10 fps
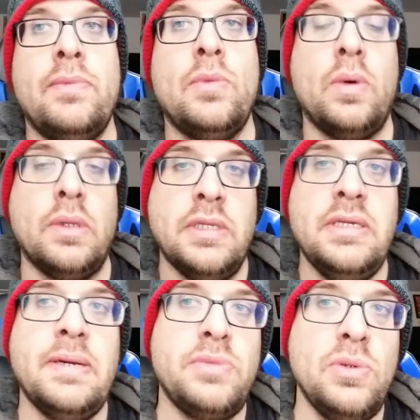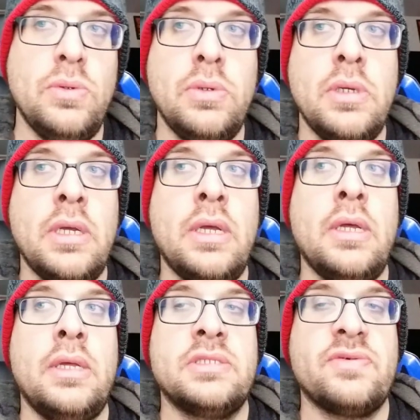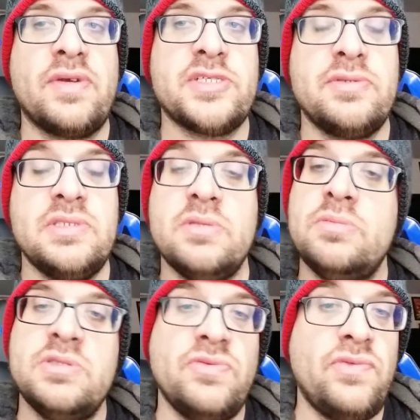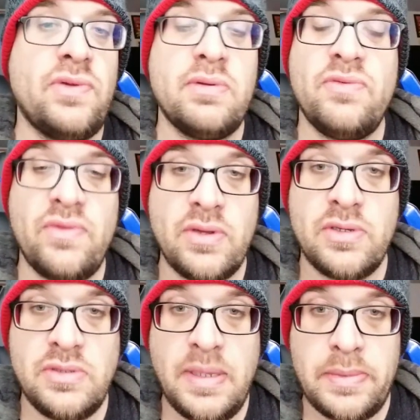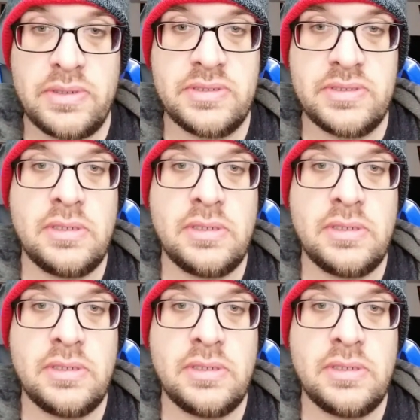or leading up to Survivor Series, was very, very good numbers.